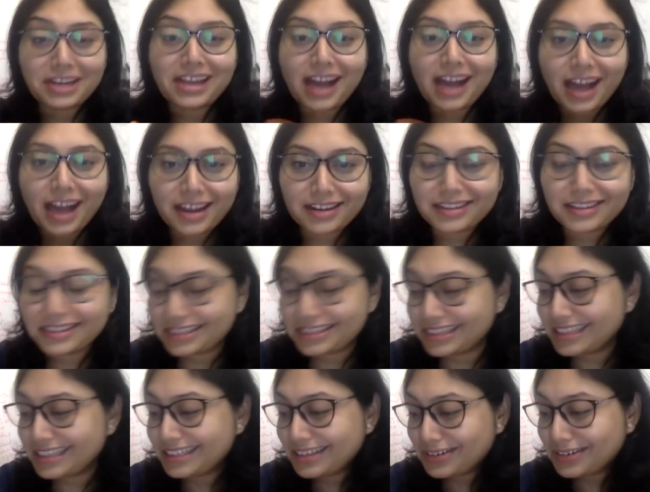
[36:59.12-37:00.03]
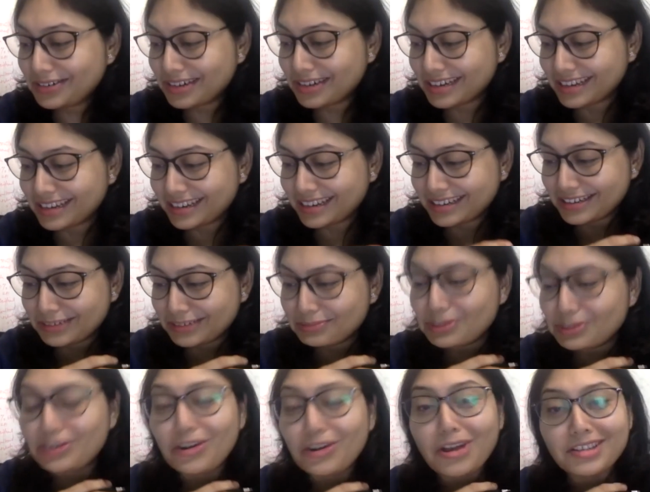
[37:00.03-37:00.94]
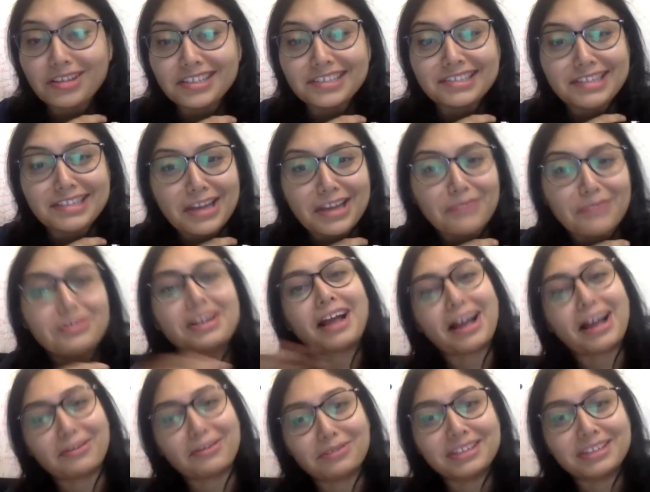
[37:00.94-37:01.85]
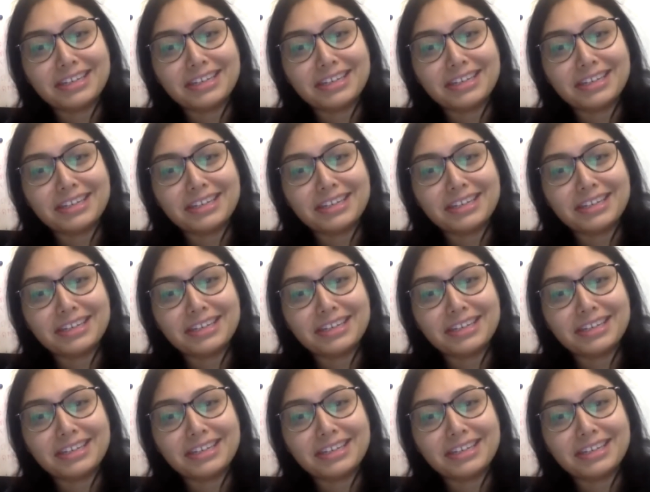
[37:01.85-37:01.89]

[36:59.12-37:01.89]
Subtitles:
ironically, that dermatologists never have an